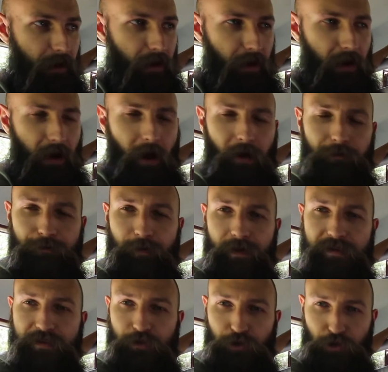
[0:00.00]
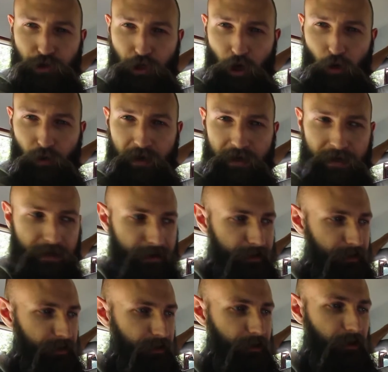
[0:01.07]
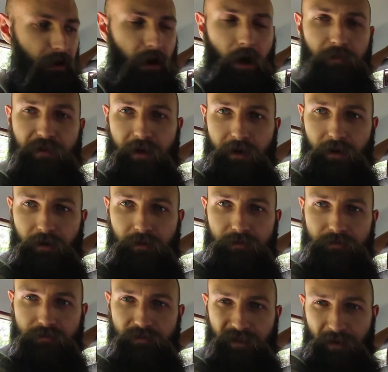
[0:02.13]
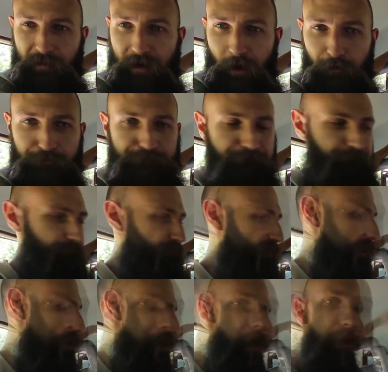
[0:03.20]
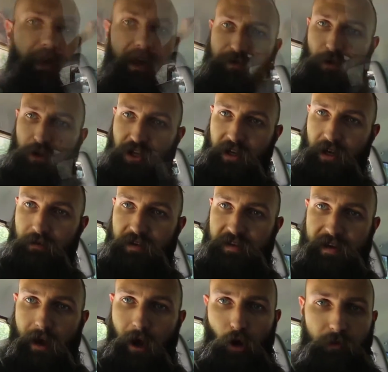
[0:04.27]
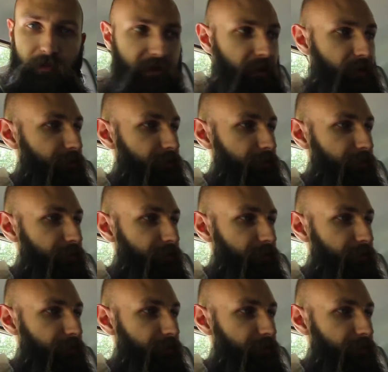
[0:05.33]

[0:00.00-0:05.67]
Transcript: how fast are you going up the hill? Let me know. Thanks for checking out this All My Gear